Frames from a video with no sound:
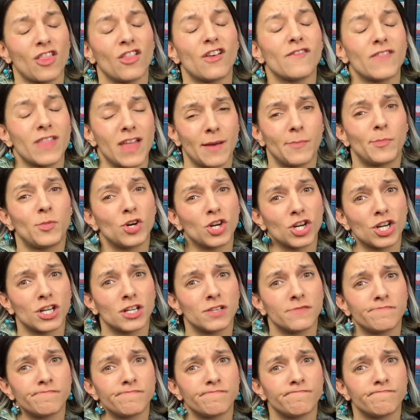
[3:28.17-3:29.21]
love that
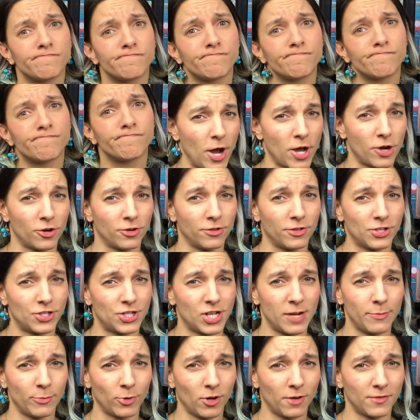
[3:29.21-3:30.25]
book. Harry Potter and
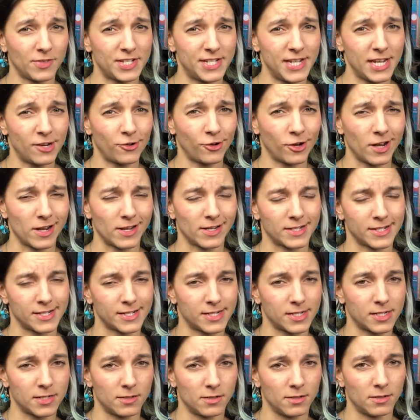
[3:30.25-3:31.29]
the Chamber of
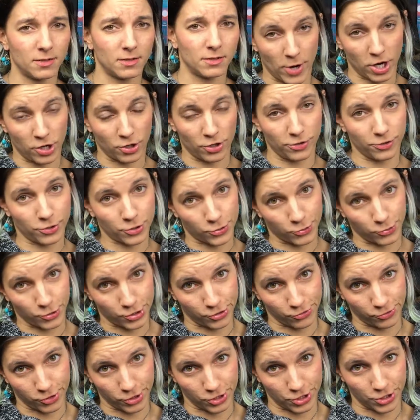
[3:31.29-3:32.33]
Secrets. Harry Potter and the
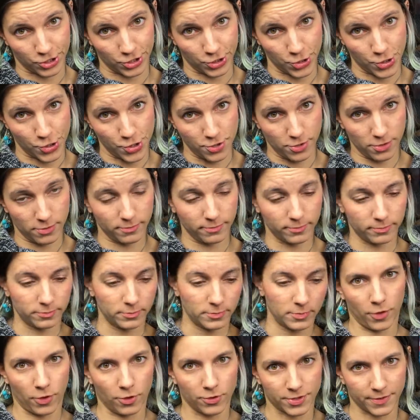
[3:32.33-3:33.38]
Sorcerer's Stone.
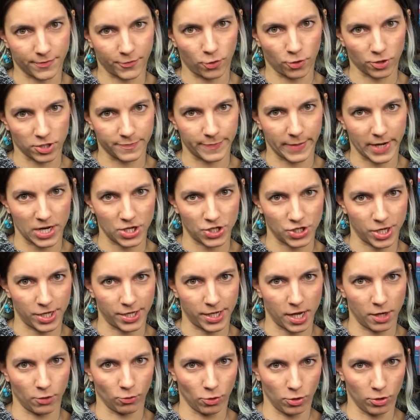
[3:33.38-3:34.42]
Both of those, of course, by
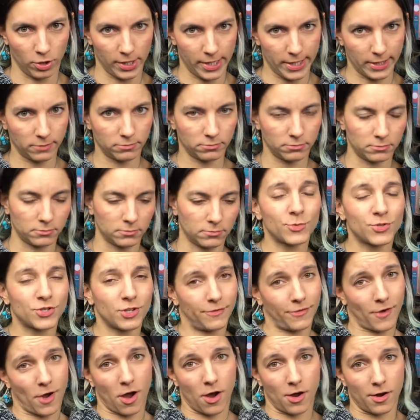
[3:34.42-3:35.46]
J.K. Rowling.
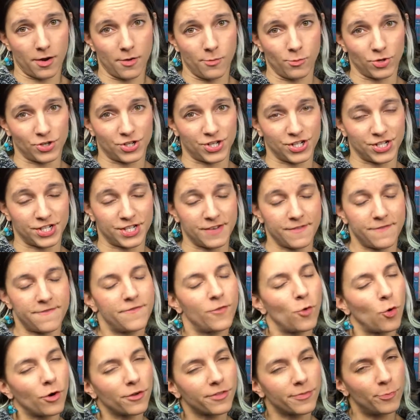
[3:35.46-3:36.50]
Drums of Autumn, which is
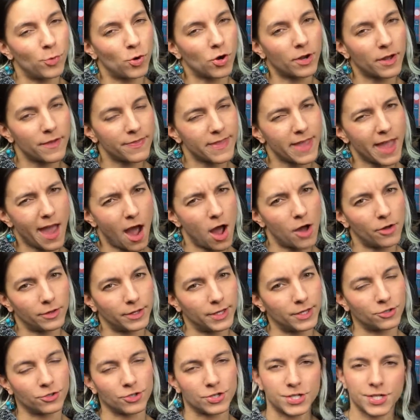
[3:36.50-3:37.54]
the 4th book in the
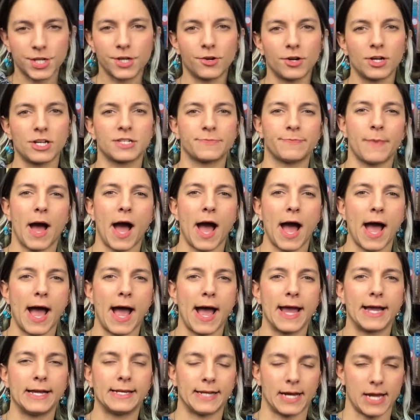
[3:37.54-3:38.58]
Outlander series
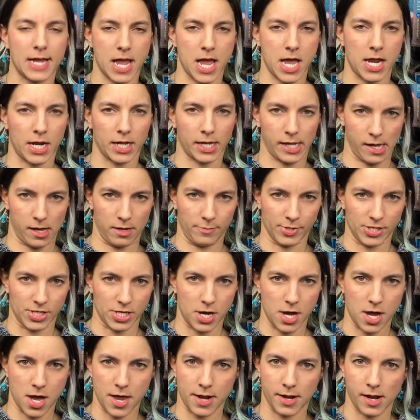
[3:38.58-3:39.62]
by Diana
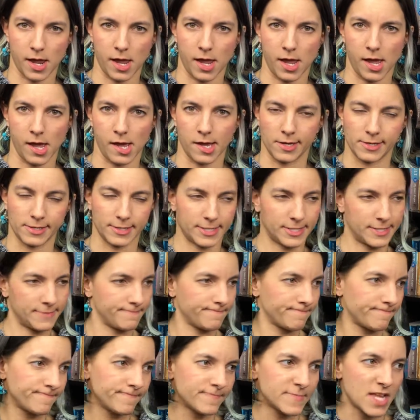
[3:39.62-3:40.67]
Gabaldon,
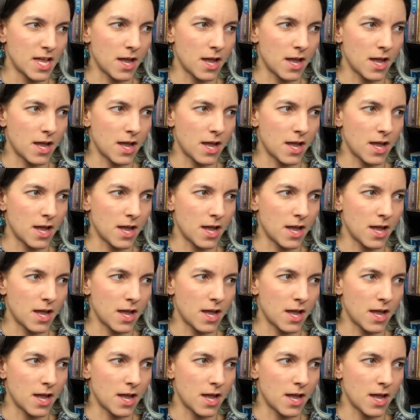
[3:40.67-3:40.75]
and